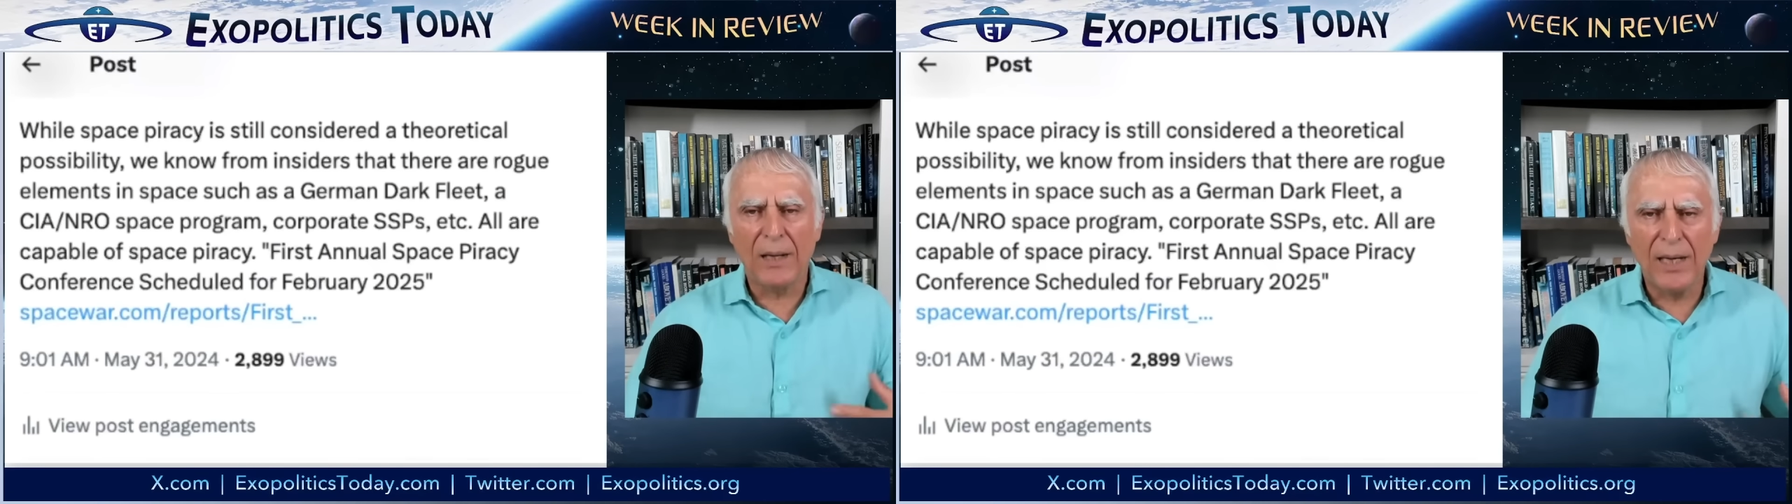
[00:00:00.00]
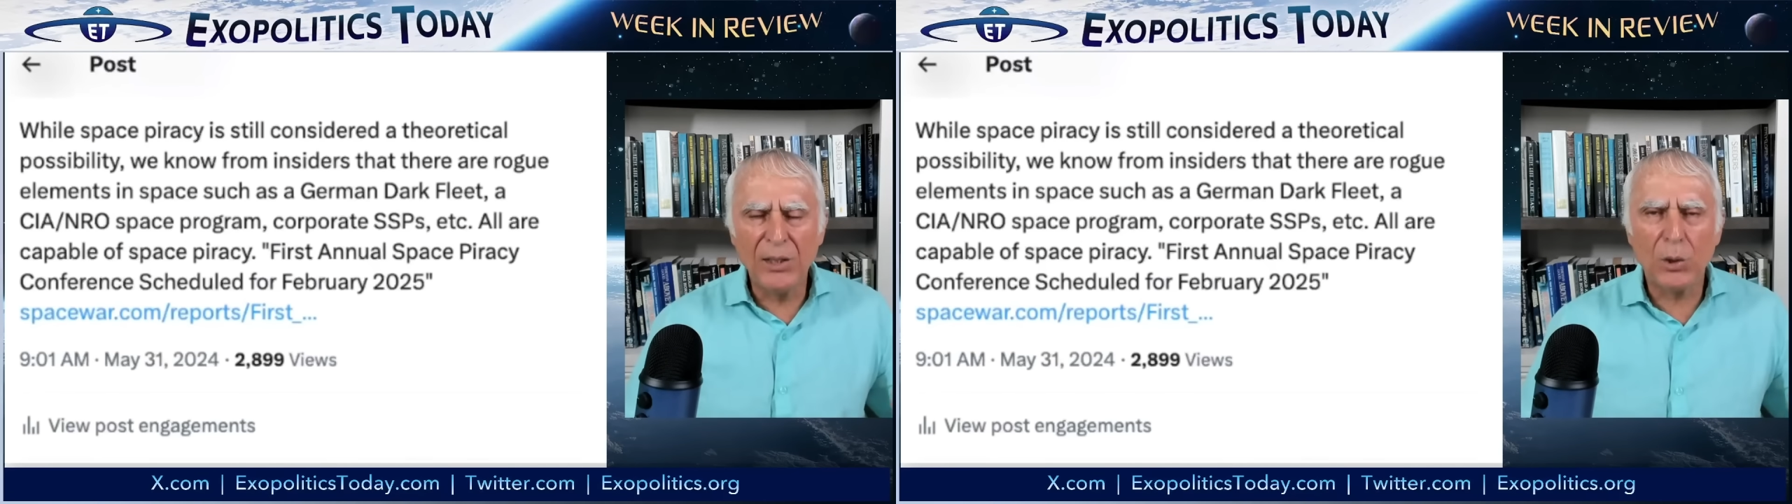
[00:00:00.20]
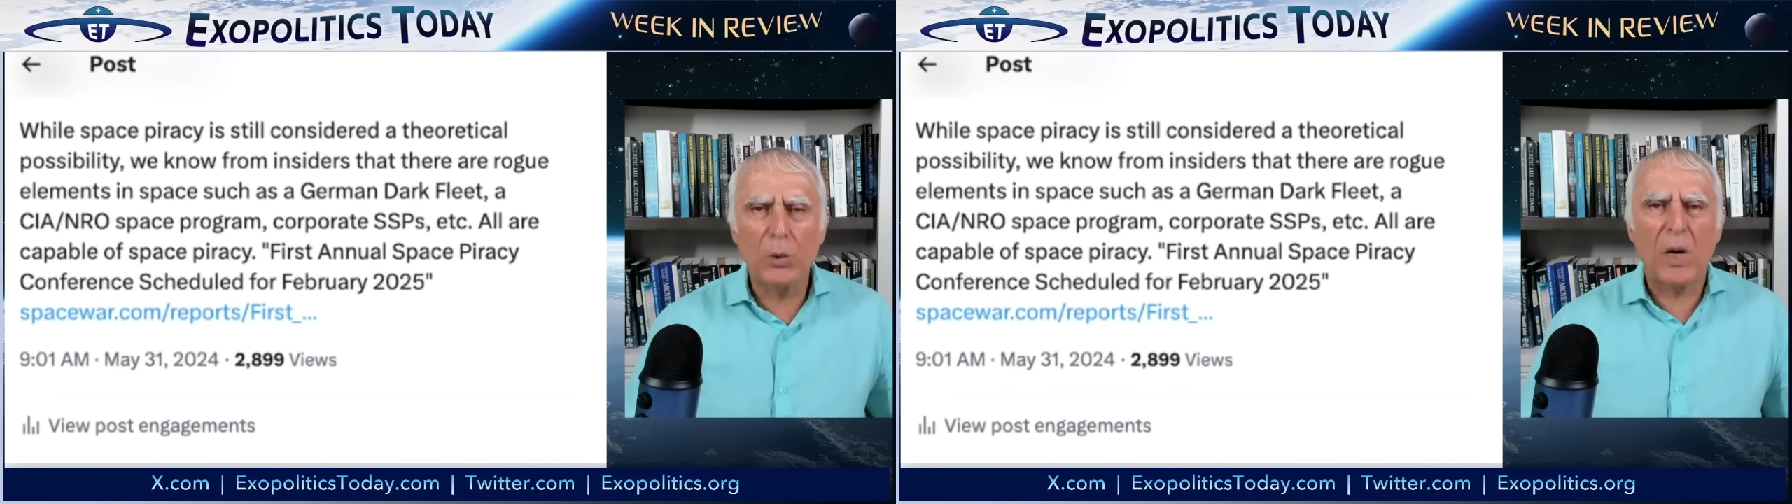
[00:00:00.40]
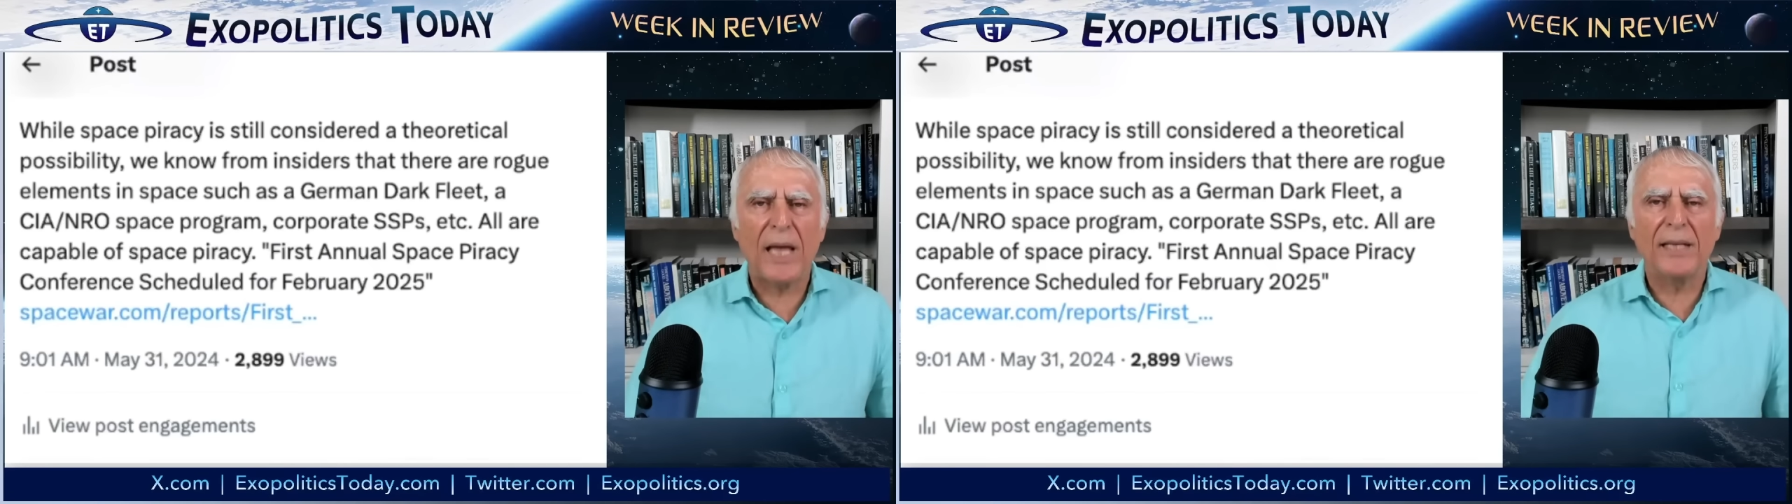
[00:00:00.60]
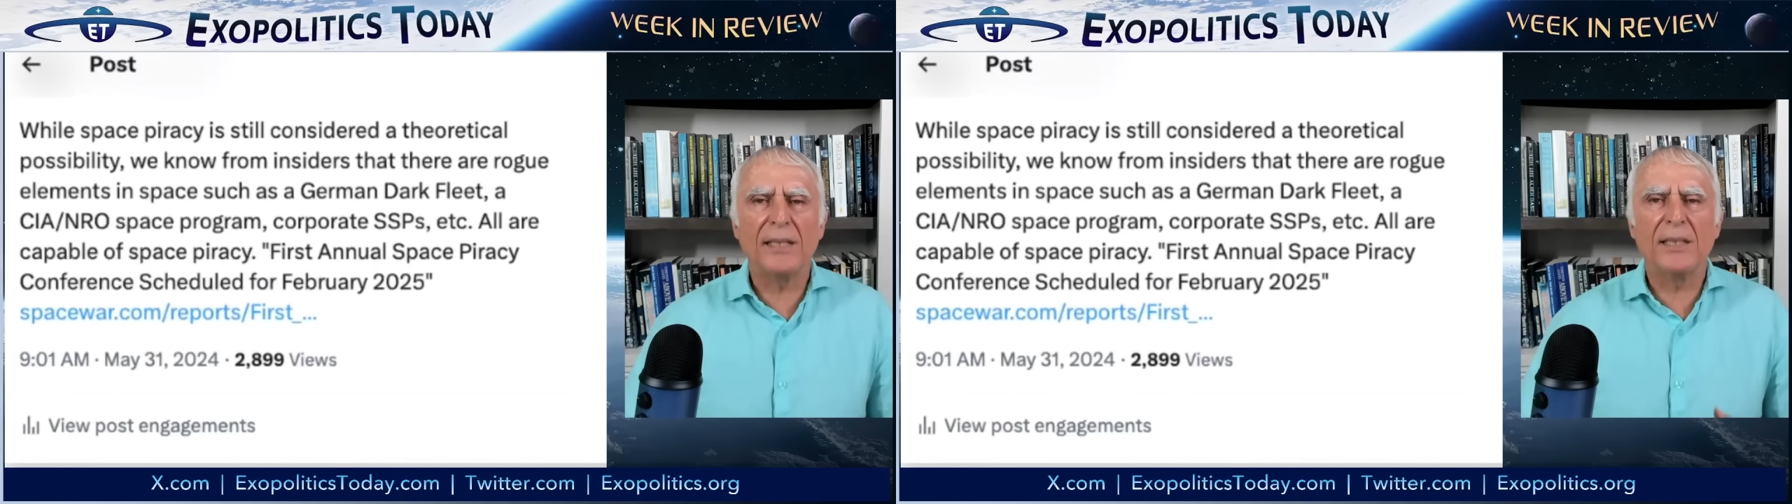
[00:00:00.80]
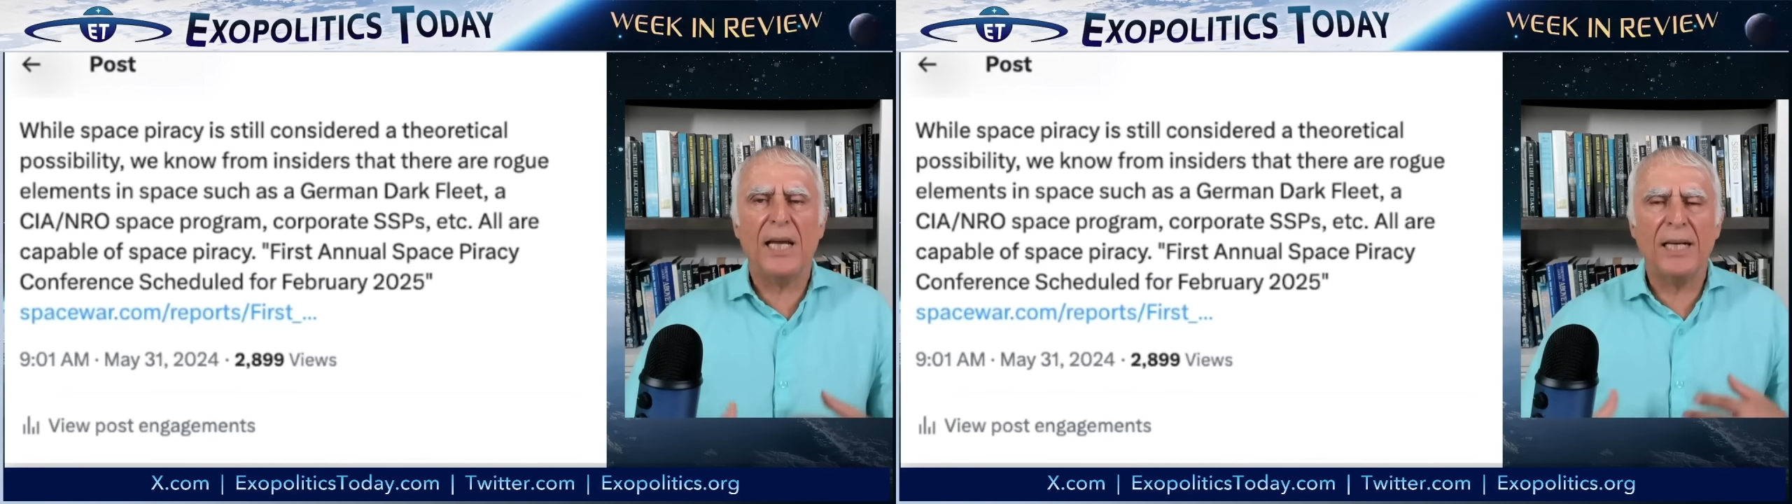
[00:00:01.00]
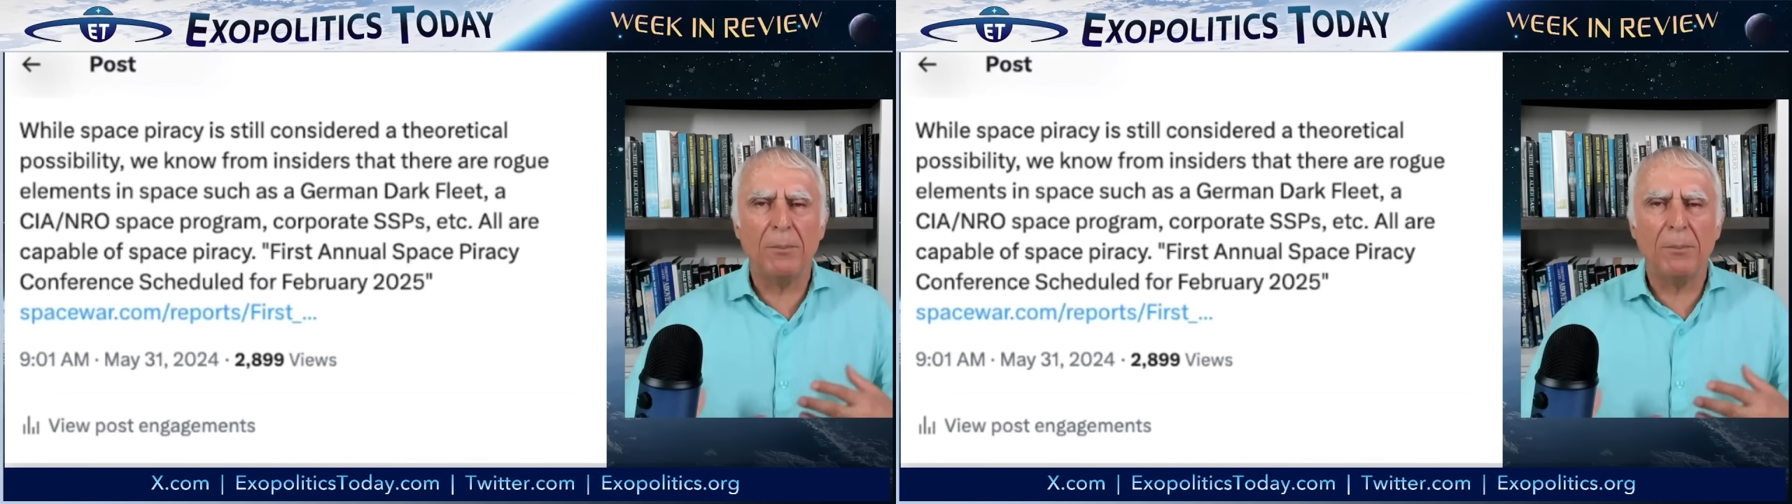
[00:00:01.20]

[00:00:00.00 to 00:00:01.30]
integrated and